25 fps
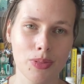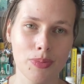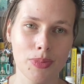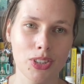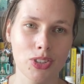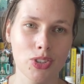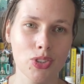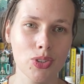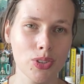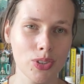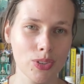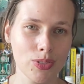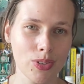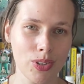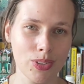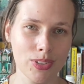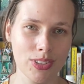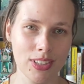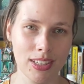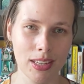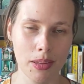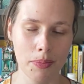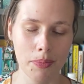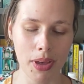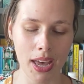German short
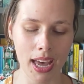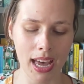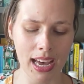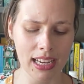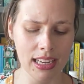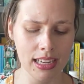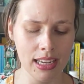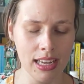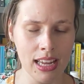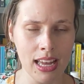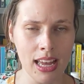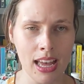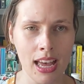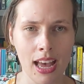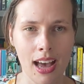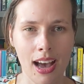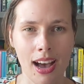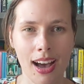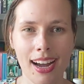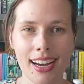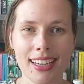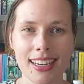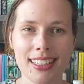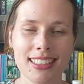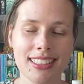rows in the back.
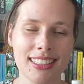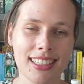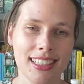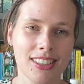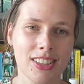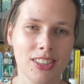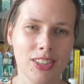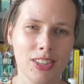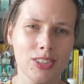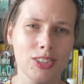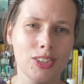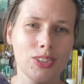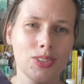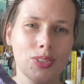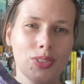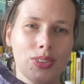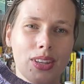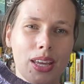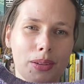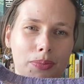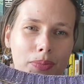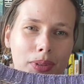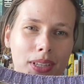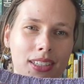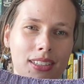I decided not to do
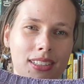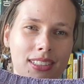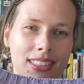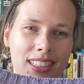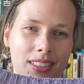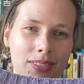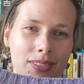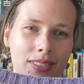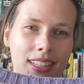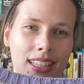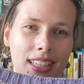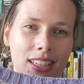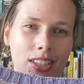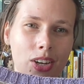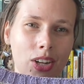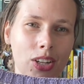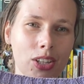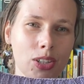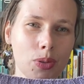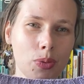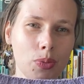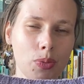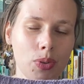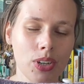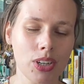that because of the
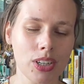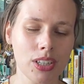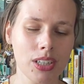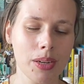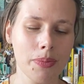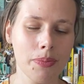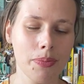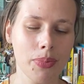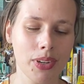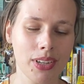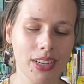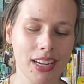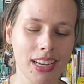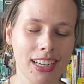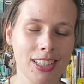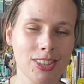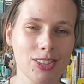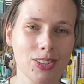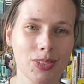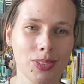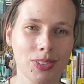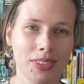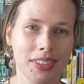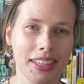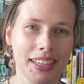color work, but I
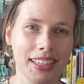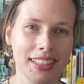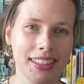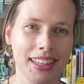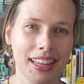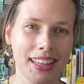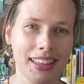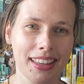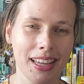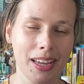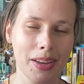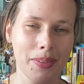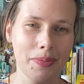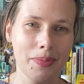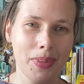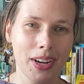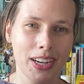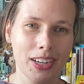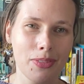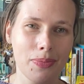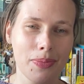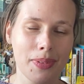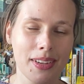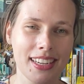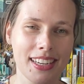do think that they
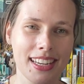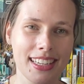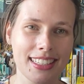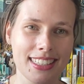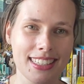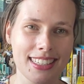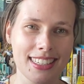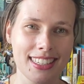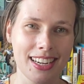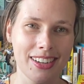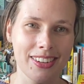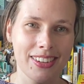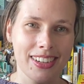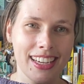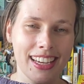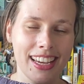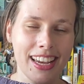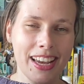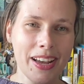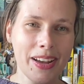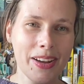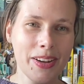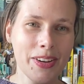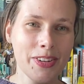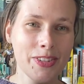might have been necessary
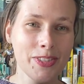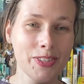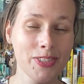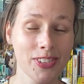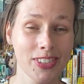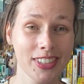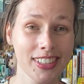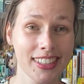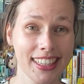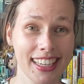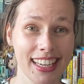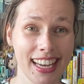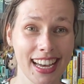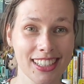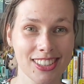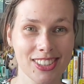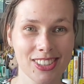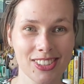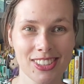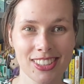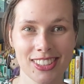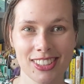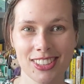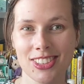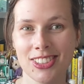for the
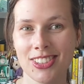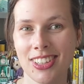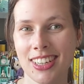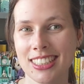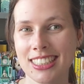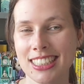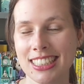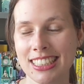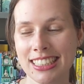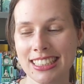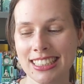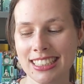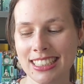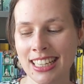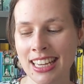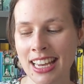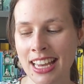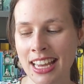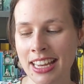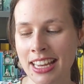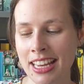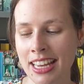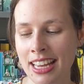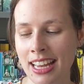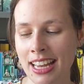actual construction.